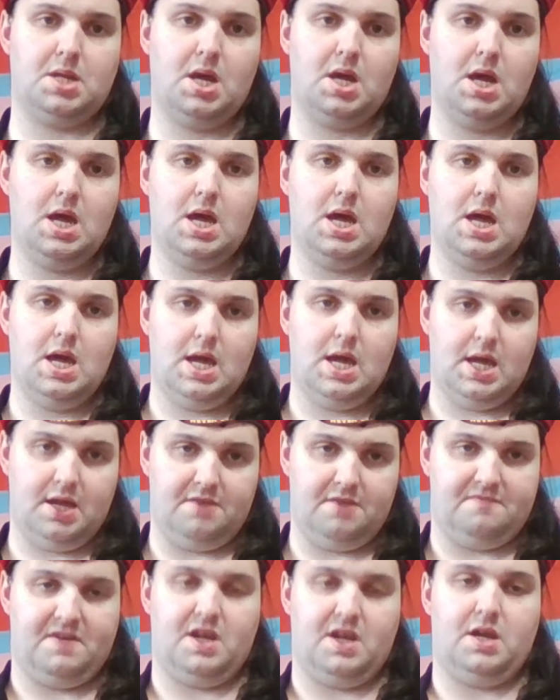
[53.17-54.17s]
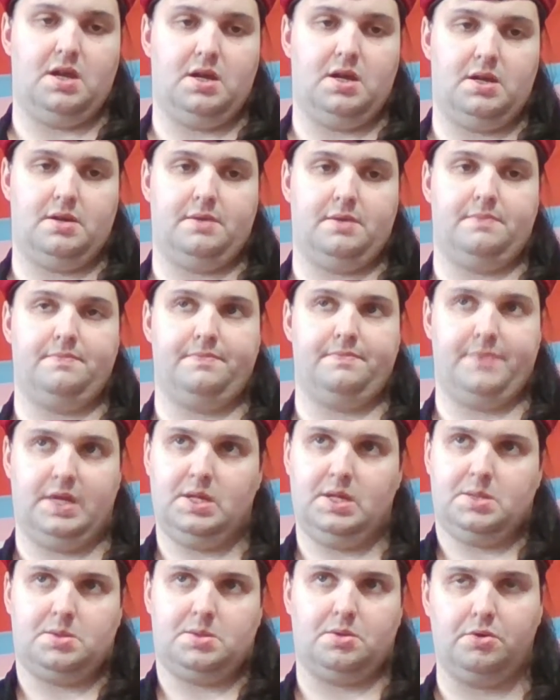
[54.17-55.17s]
invade eastern
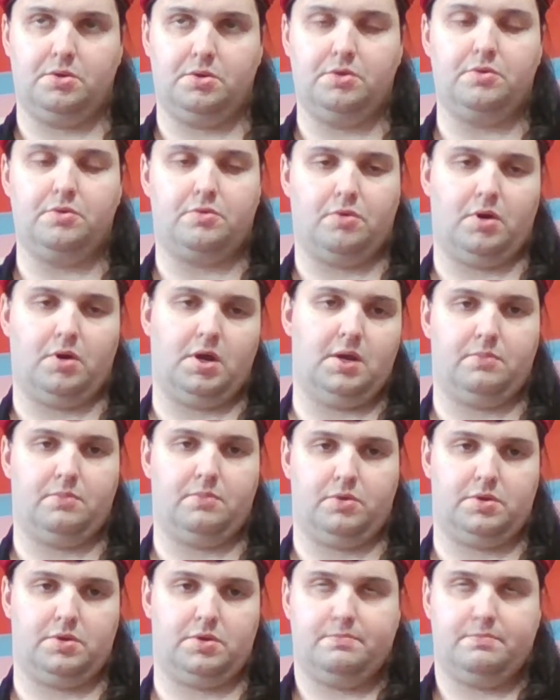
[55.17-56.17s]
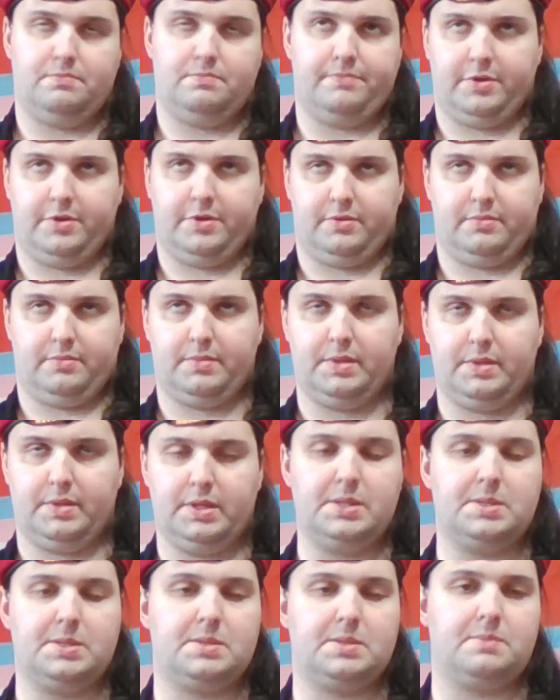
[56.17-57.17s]
Ukraine, or at least
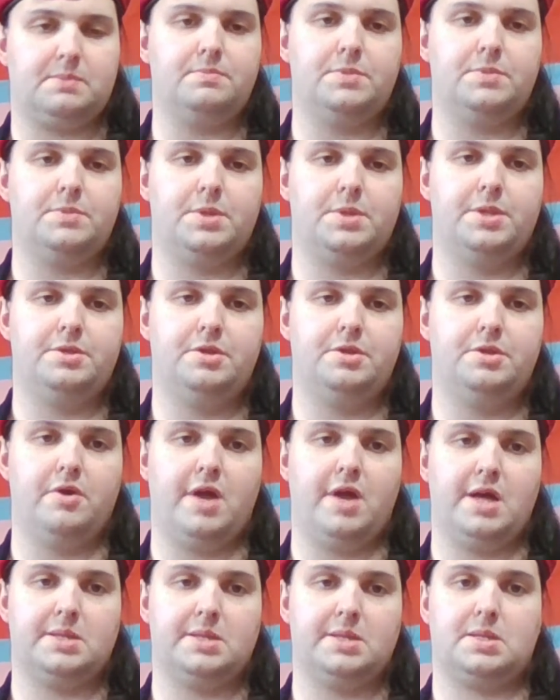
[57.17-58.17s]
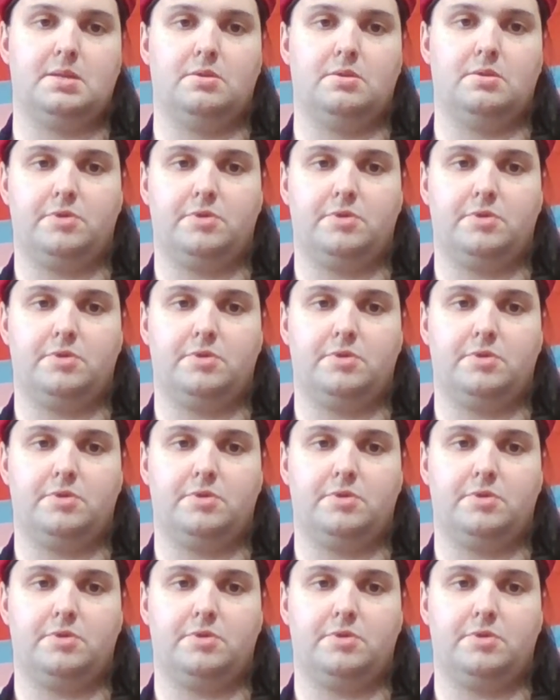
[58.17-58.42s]
Donetsk and Lugansk,